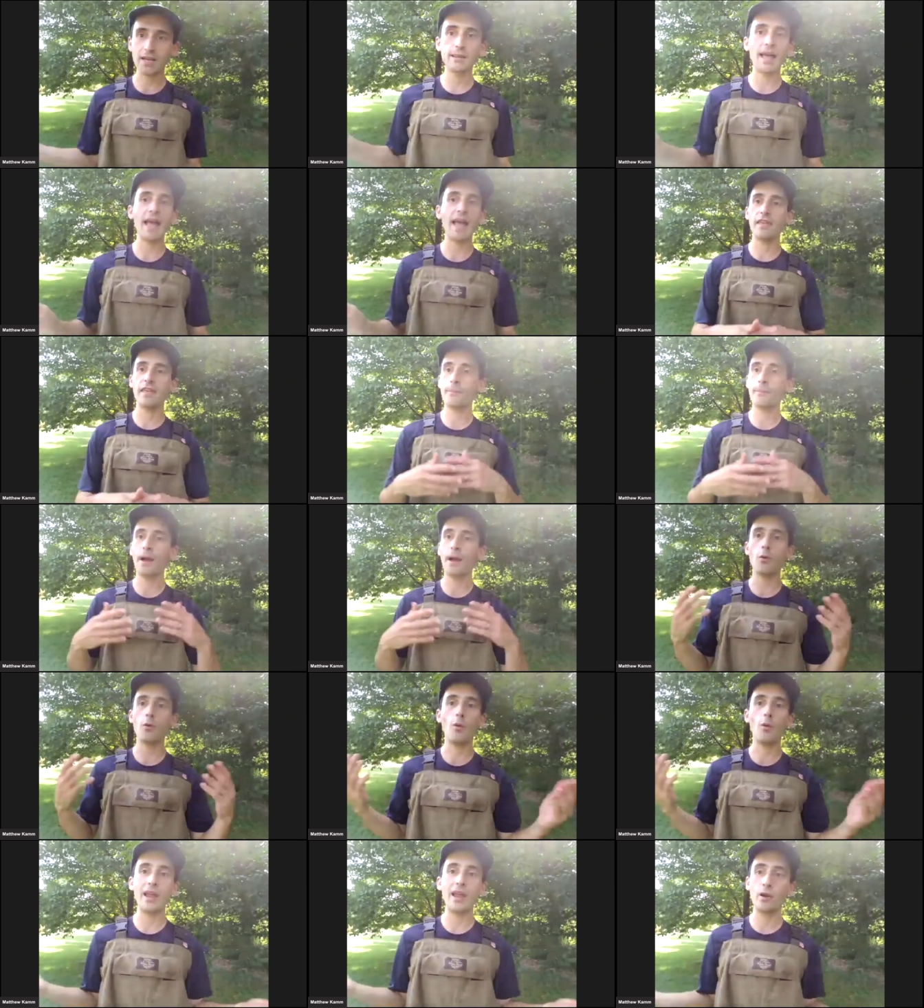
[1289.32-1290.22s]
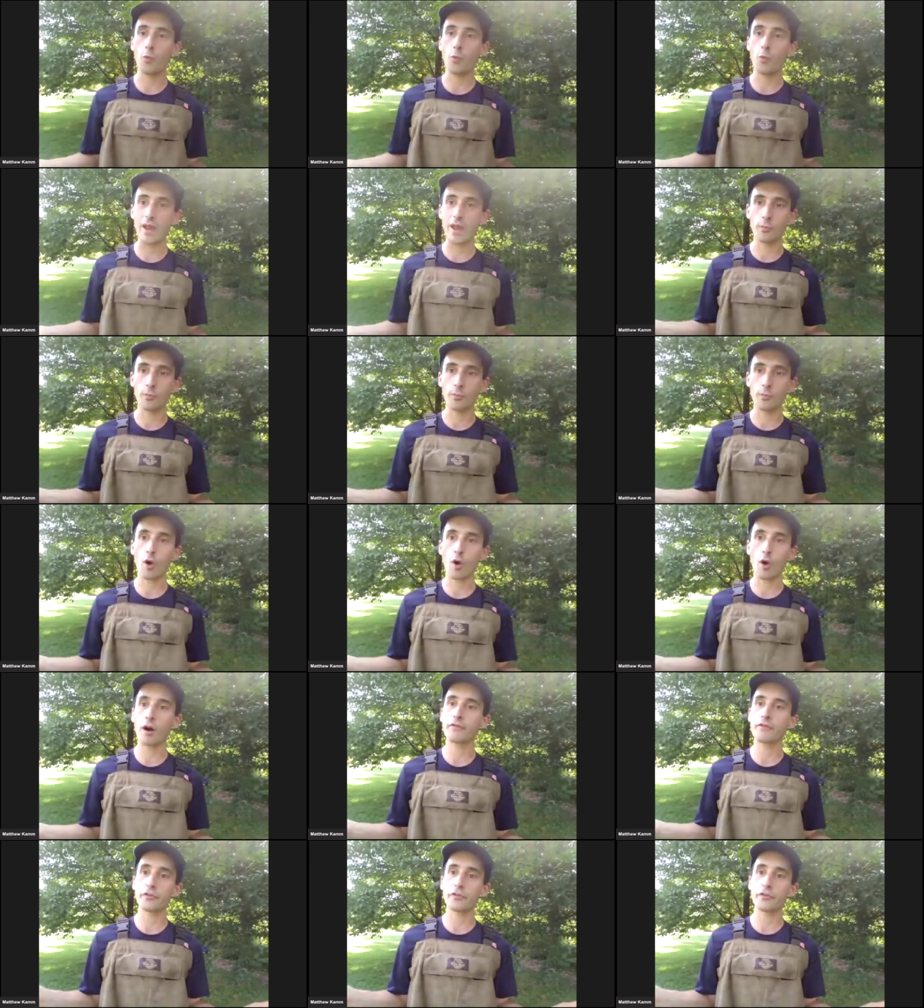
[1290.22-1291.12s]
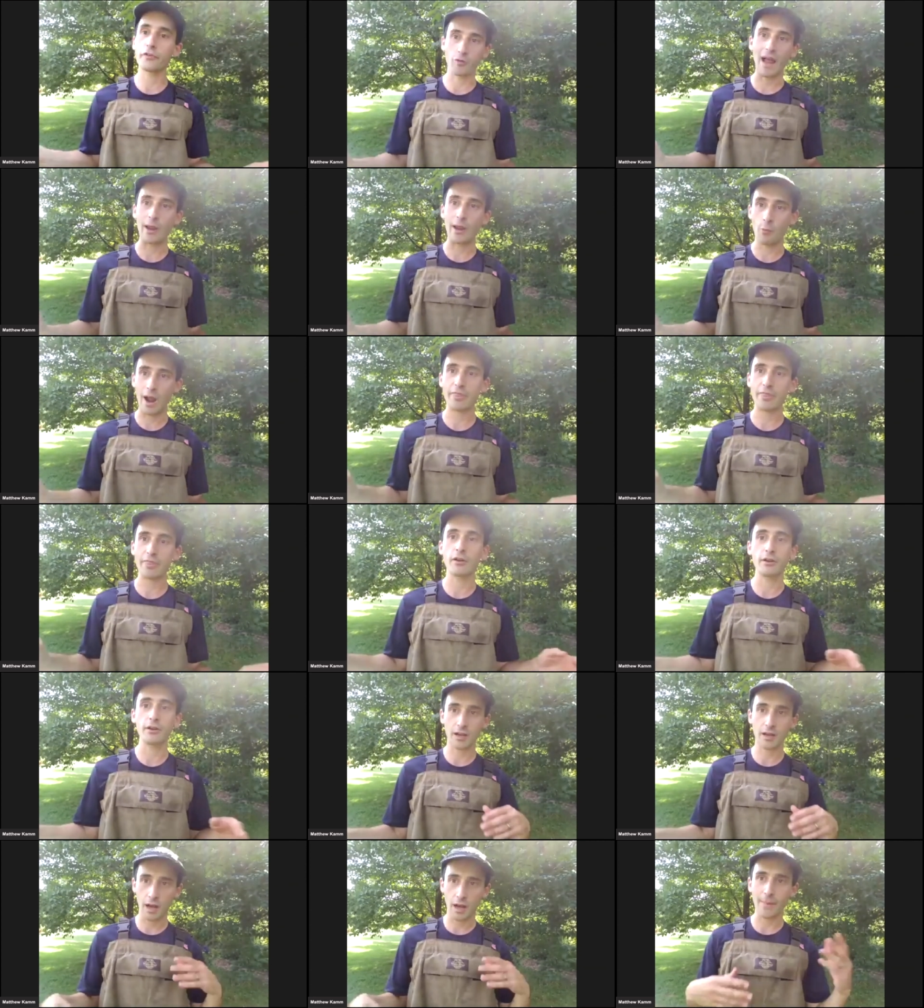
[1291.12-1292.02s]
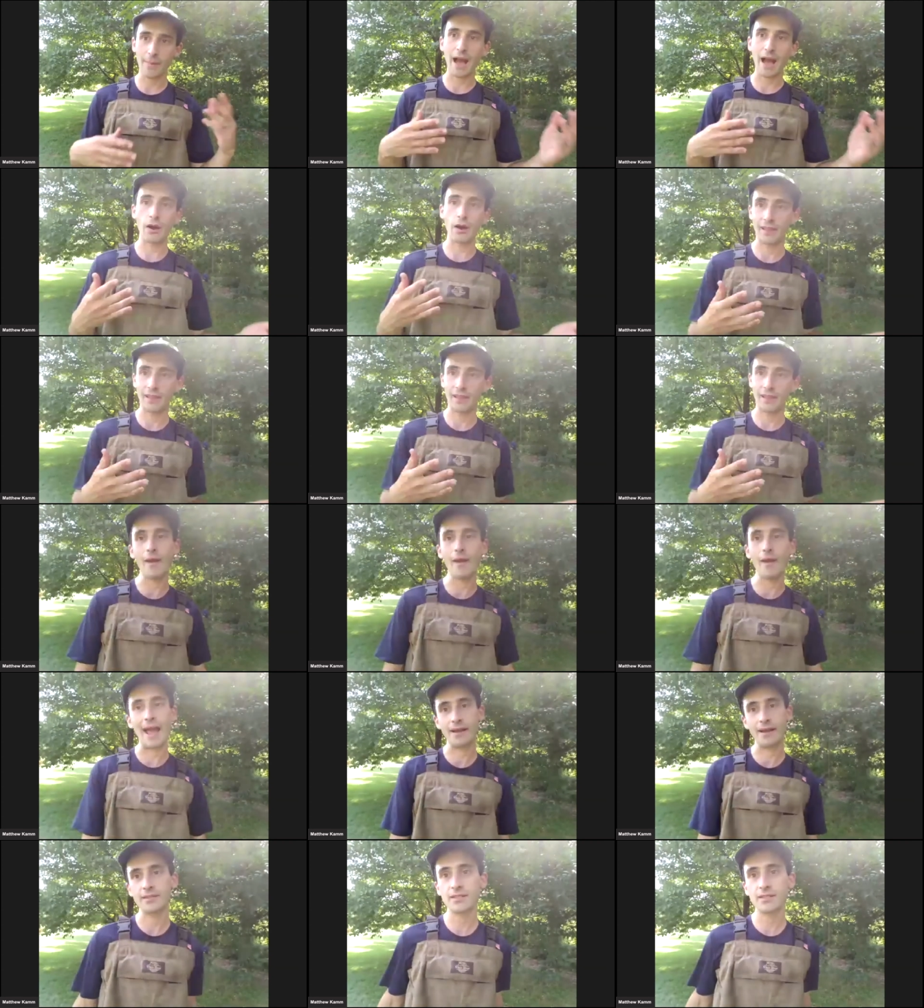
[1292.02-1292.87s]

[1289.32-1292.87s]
they might wait a week or more for the right weather to come out and lay their eggs.